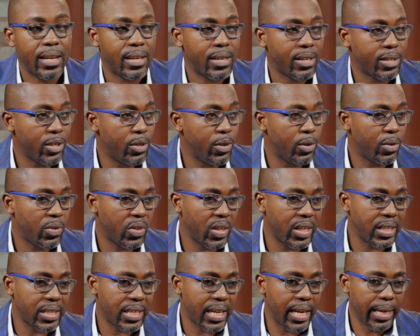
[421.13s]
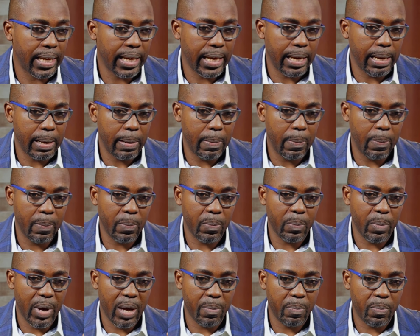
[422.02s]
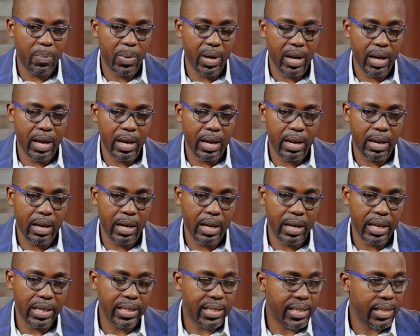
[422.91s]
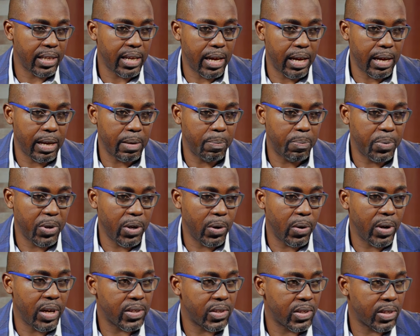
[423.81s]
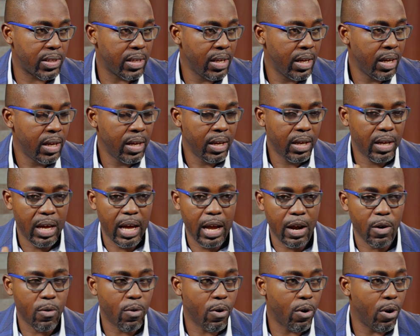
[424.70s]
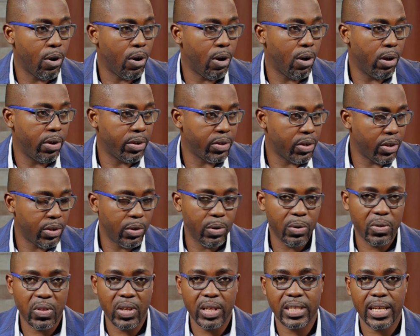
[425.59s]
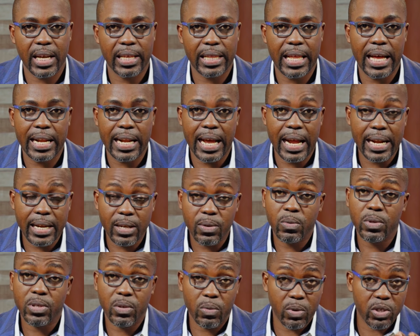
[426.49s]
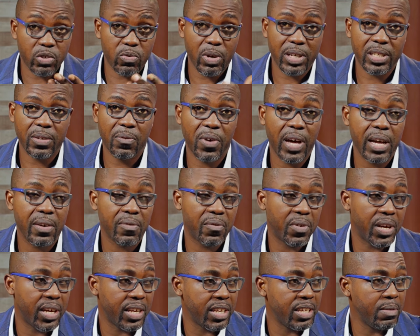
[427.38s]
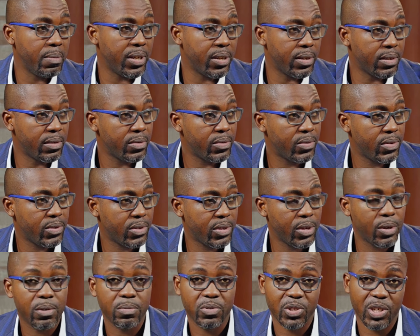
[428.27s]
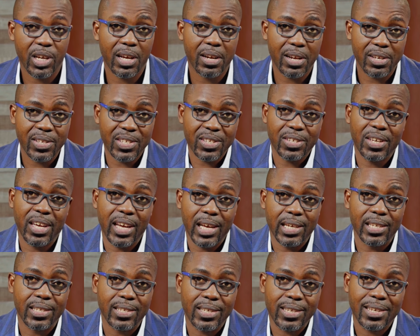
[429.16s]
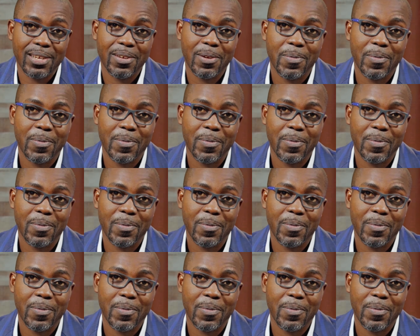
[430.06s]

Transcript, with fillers: and you know things like um, my uh, A T, uh, P O S. Right. Error, you know things like that, and it, it was rectified via email. Yeah. So shout out to you guys.